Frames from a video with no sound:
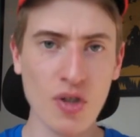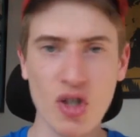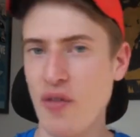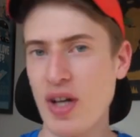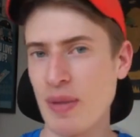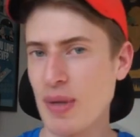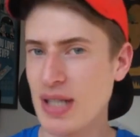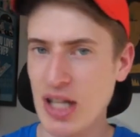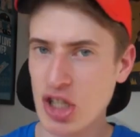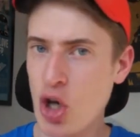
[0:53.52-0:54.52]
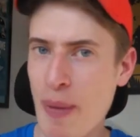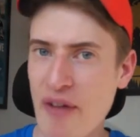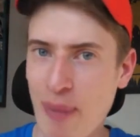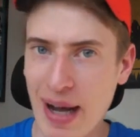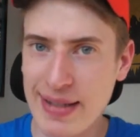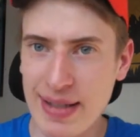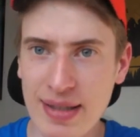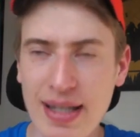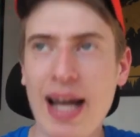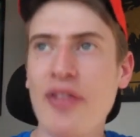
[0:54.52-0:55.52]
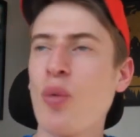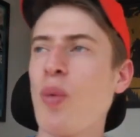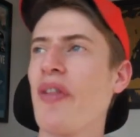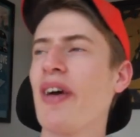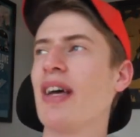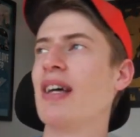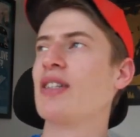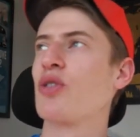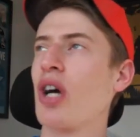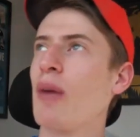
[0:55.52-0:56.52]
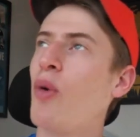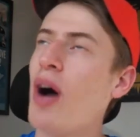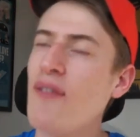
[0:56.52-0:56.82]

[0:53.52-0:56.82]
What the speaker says: So first I'm going to say I just got back from Iceland and the weather here is incredible.